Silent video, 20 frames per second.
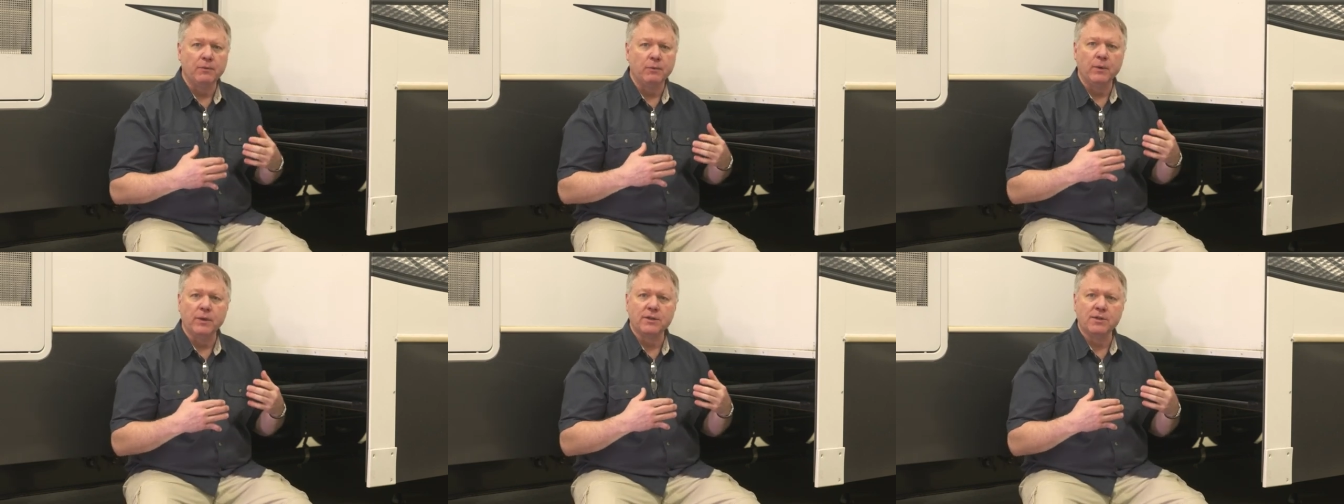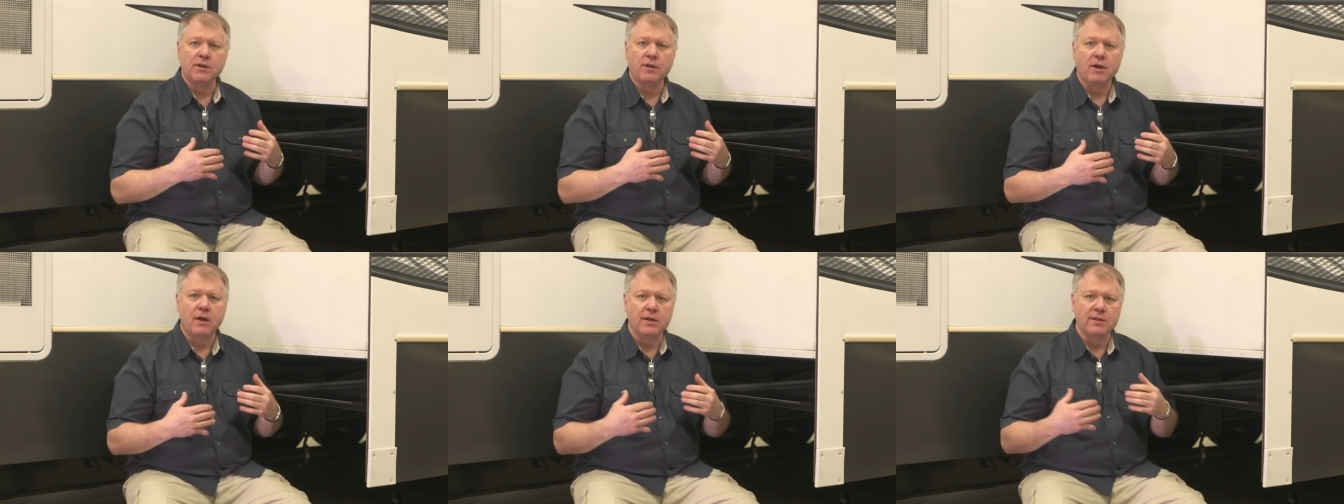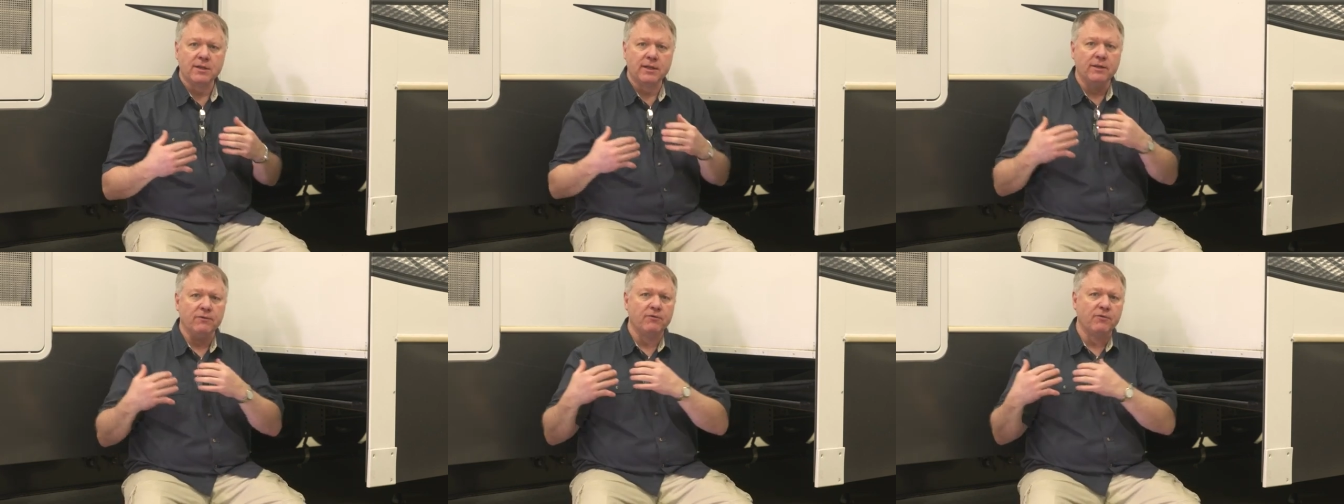what's
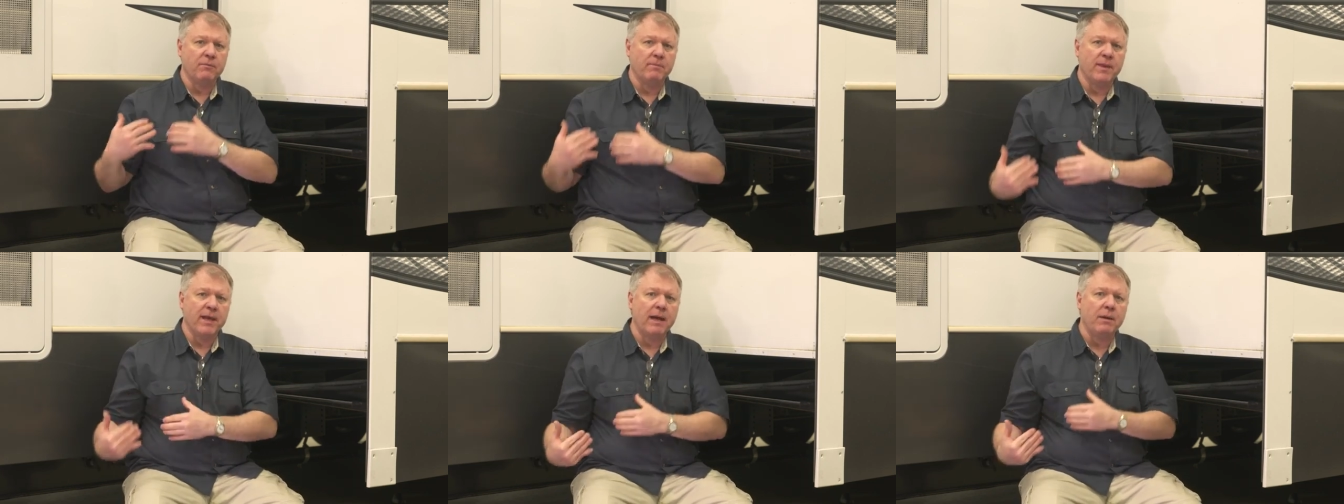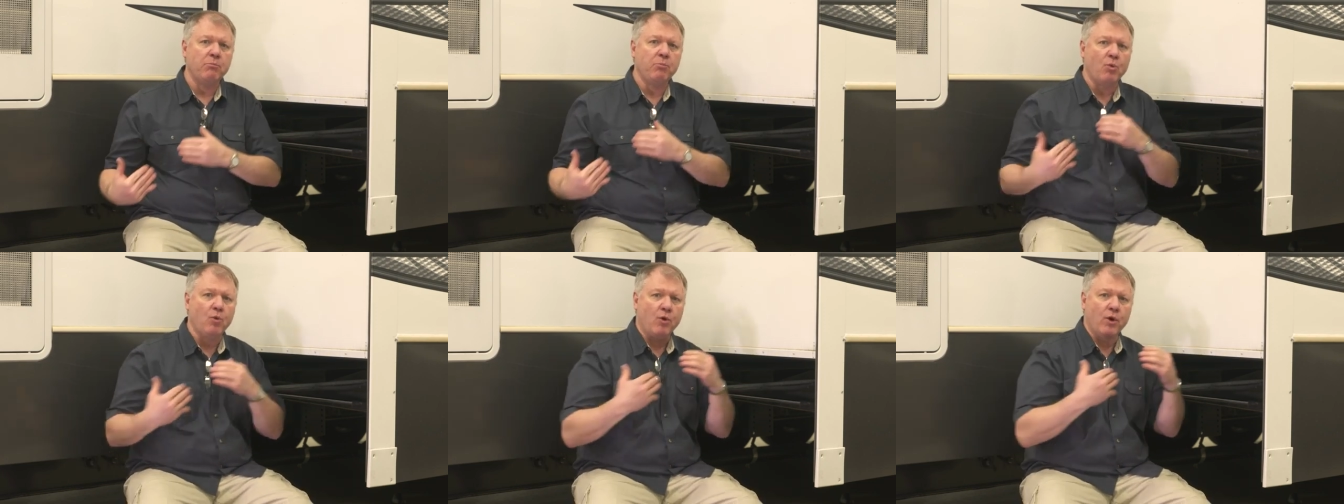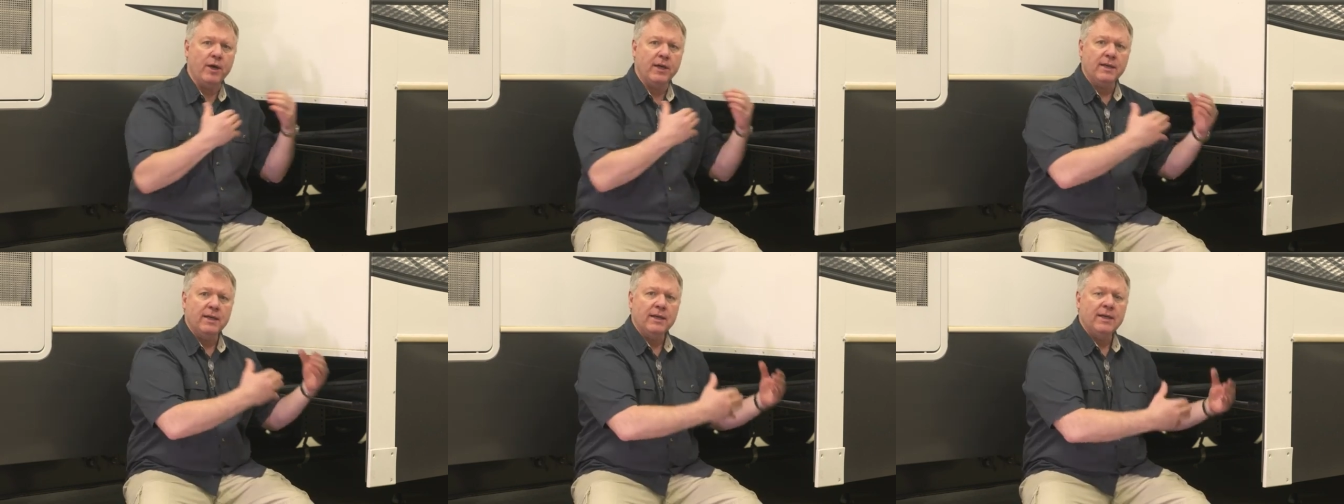causing it from that
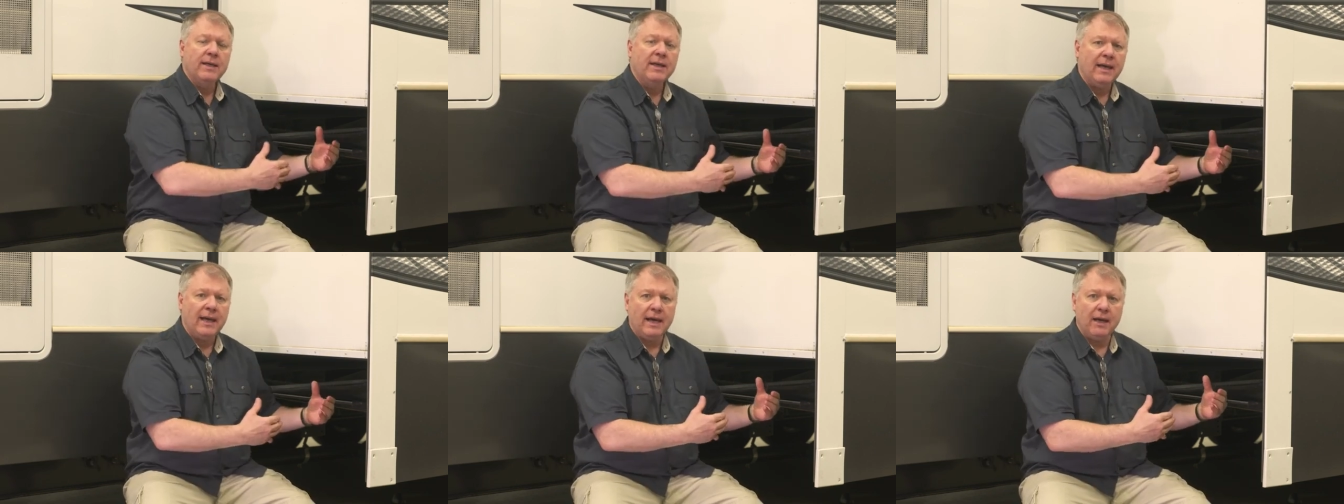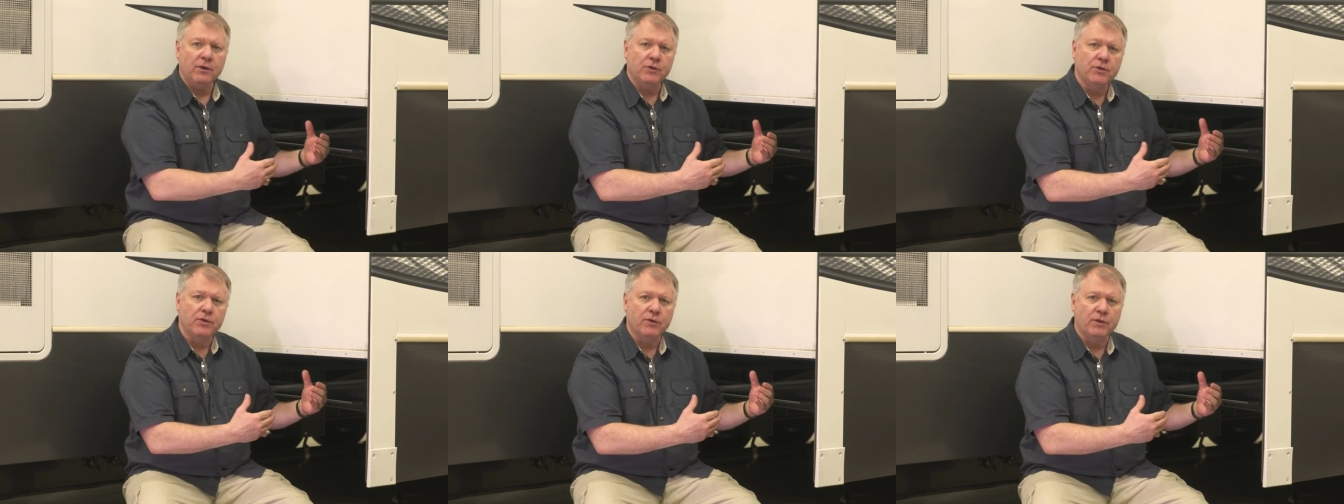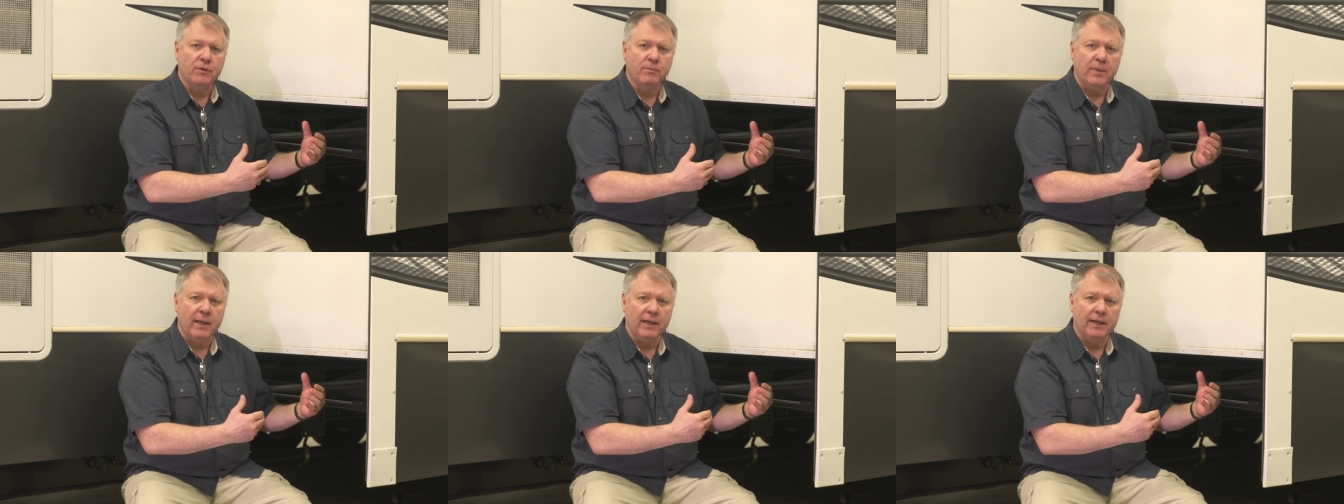point out
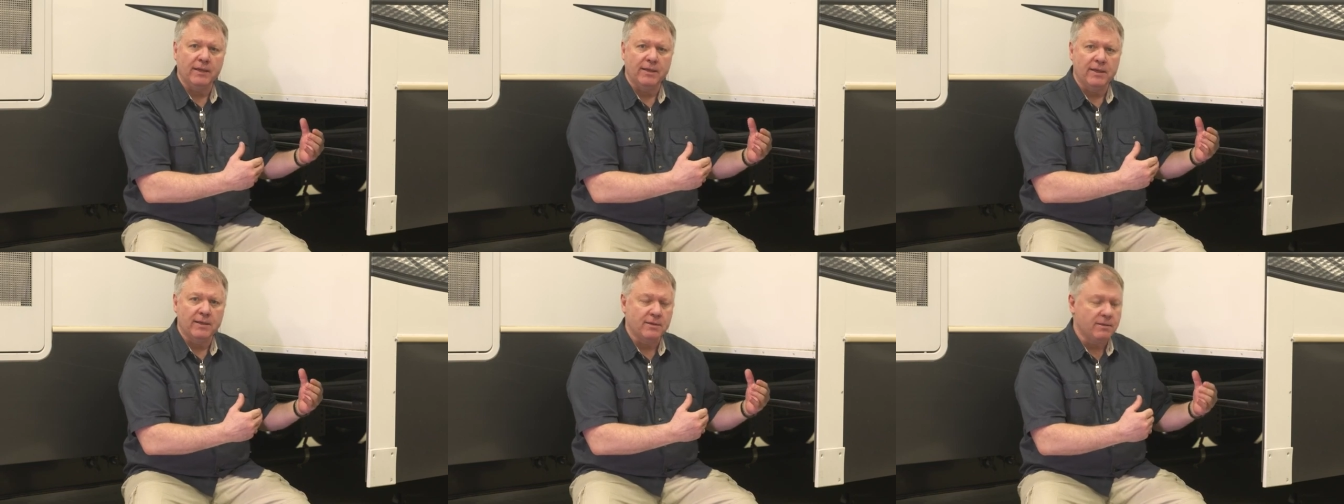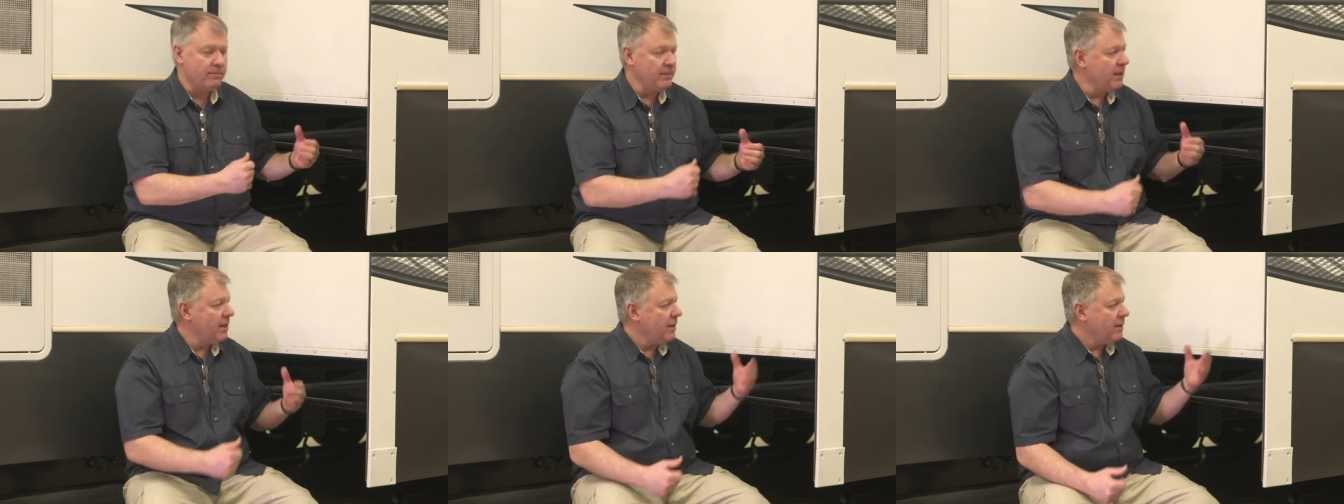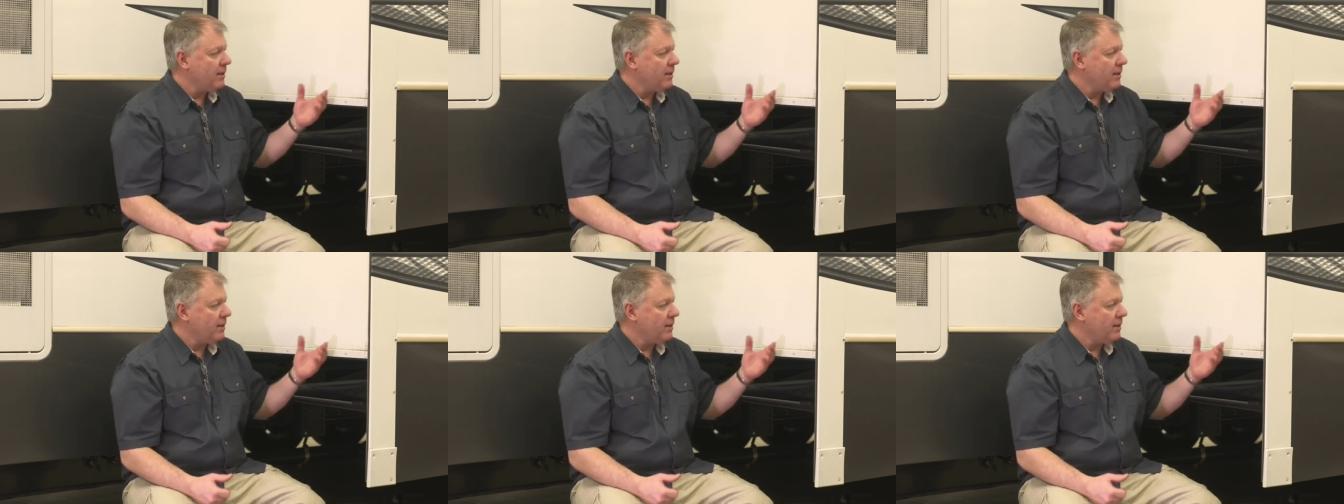to the mechanism.